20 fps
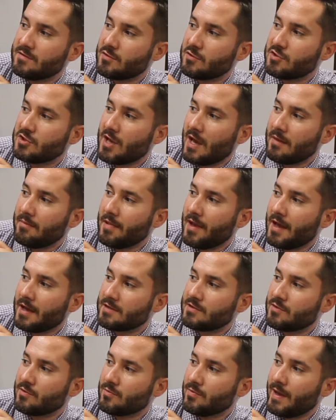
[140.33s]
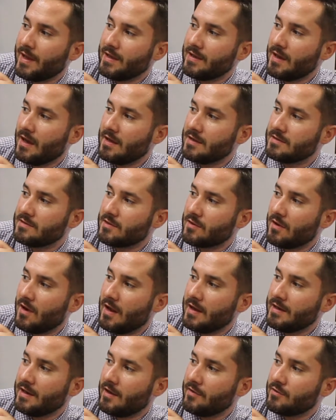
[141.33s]
or jetpacks or ray guns or
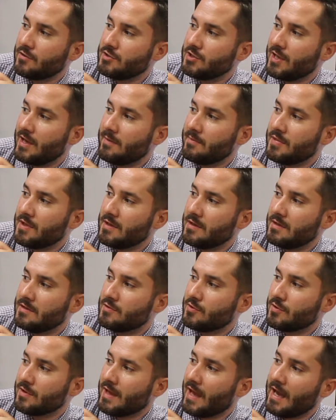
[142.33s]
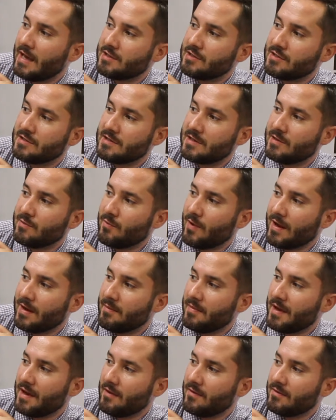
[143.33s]
any other champions or gadgets he'd read
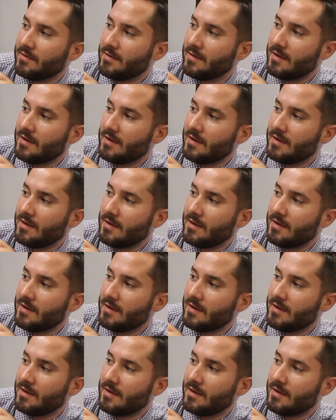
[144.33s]
about.